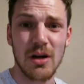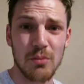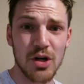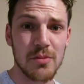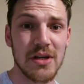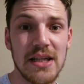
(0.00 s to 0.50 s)
I'm
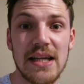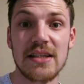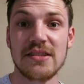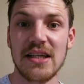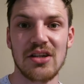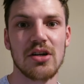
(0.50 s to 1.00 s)
going to be
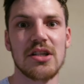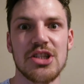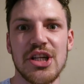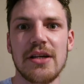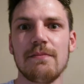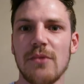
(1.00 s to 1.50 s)
needing
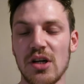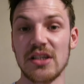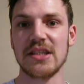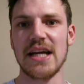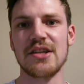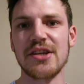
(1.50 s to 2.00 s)
technology on a
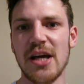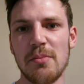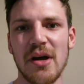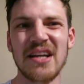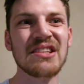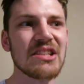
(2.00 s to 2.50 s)
day-to-day
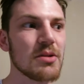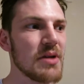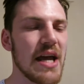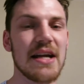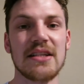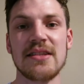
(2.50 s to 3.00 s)
basis. I'll
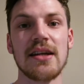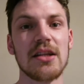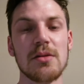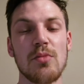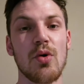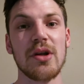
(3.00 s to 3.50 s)
be editing
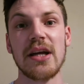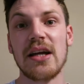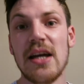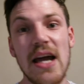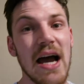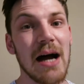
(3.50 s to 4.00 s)
in the morning,
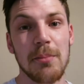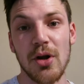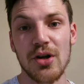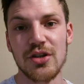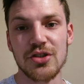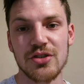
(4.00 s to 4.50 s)

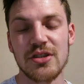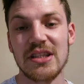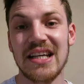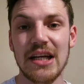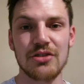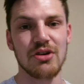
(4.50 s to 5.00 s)
uploading during the
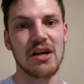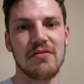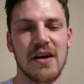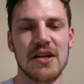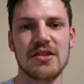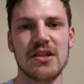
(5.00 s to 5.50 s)
day, trying to
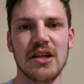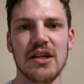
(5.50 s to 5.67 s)
find internet